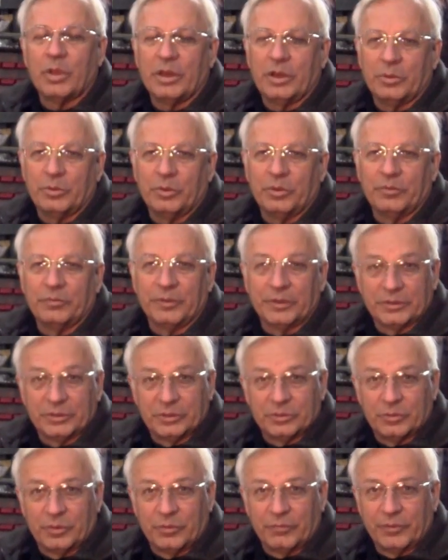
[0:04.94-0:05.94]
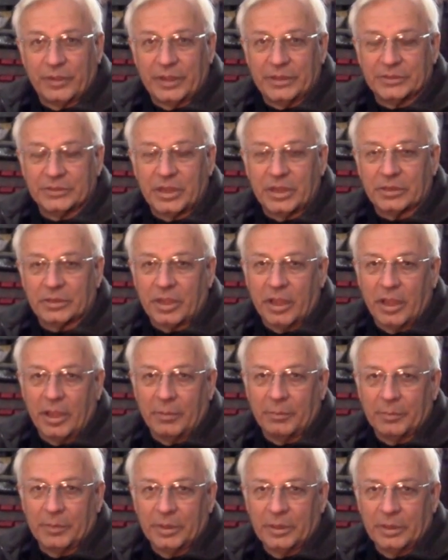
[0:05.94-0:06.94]
Dwayne at
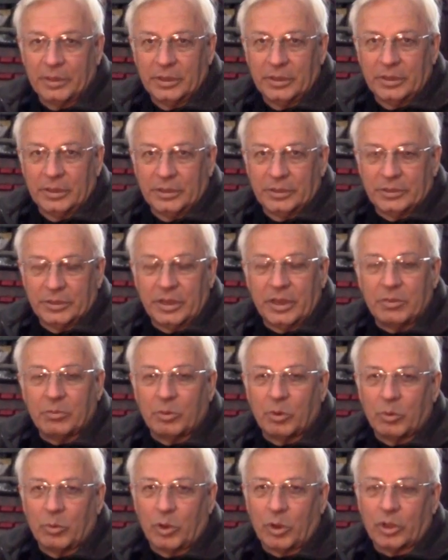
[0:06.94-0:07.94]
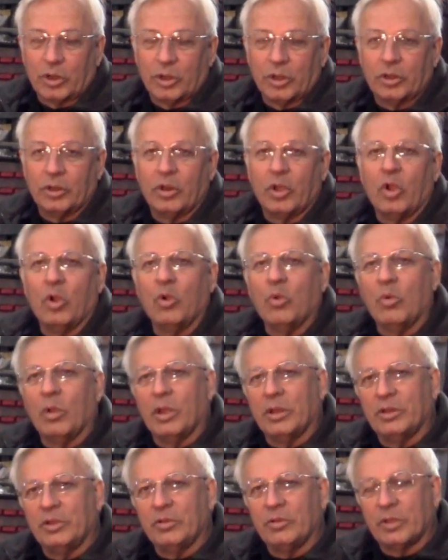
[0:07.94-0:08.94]
RealFixesRealFast.com. Today we're working on an
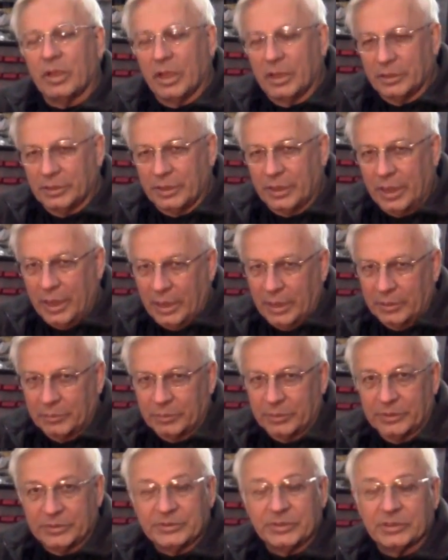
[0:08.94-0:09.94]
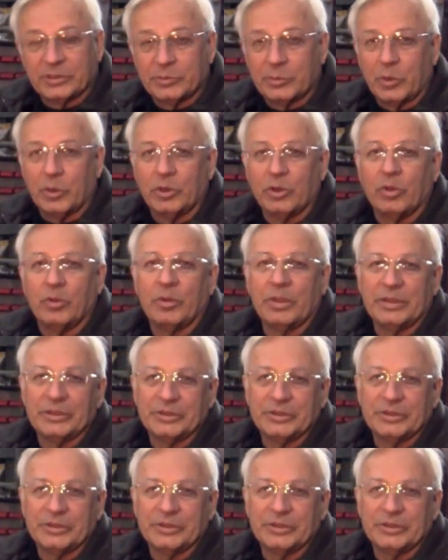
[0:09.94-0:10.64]
01 Yukon Denali with a 6.0